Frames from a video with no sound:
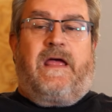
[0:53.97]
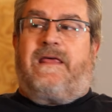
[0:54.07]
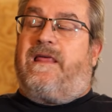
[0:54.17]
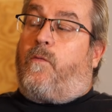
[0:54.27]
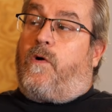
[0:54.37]

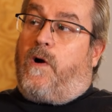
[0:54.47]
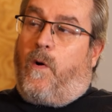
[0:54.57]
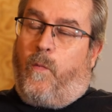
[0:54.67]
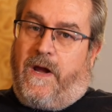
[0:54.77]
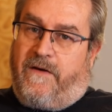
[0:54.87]
that were
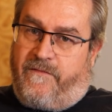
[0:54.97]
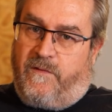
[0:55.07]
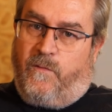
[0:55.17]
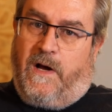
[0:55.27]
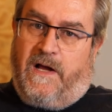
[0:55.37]
away from
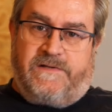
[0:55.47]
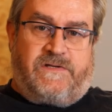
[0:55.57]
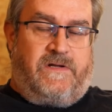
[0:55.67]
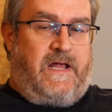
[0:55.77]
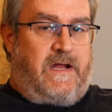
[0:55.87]
the walls
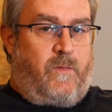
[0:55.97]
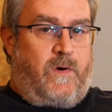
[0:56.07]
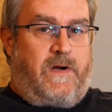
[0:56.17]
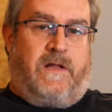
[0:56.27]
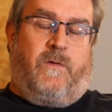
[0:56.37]
so that I could
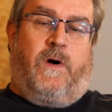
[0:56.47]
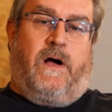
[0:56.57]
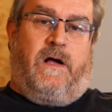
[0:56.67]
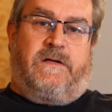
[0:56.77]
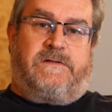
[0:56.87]
work on the
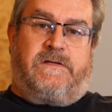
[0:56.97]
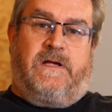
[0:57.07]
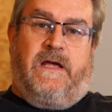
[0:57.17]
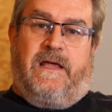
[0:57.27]
walls.